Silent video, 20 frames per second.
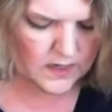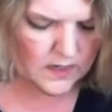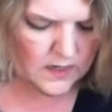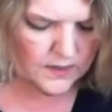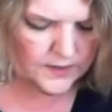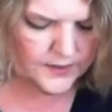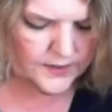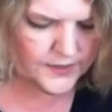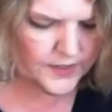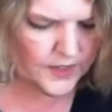
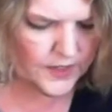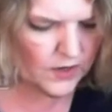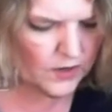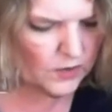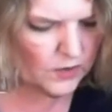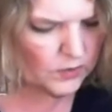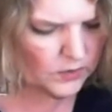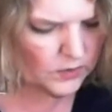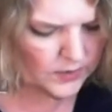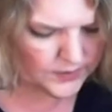
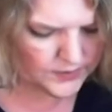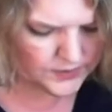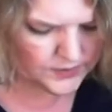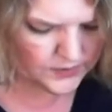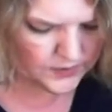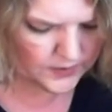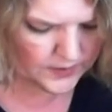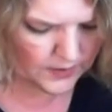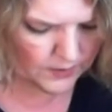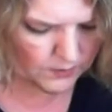So let's
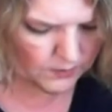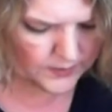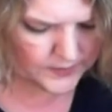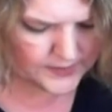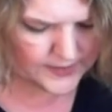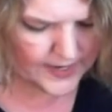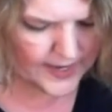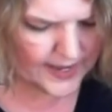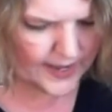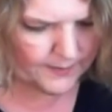look at what's
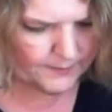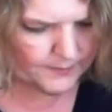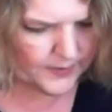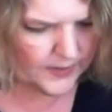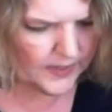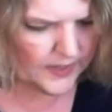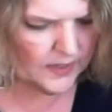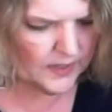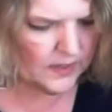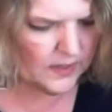
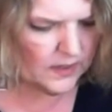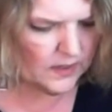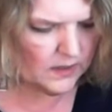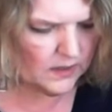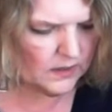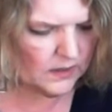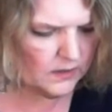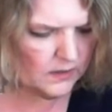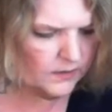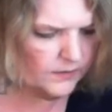happening
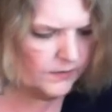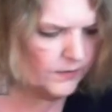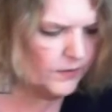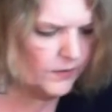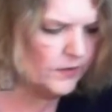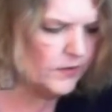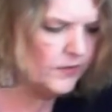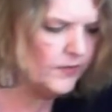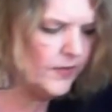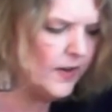here for
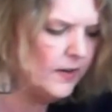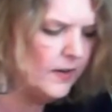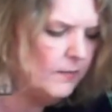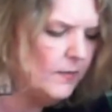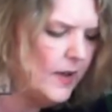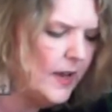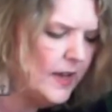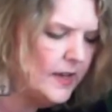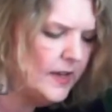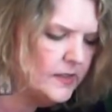Divine
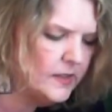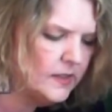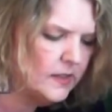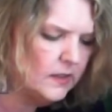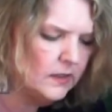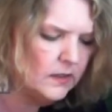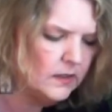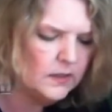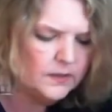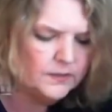
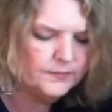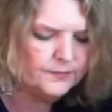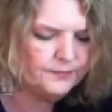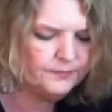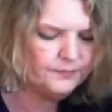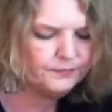Masculine.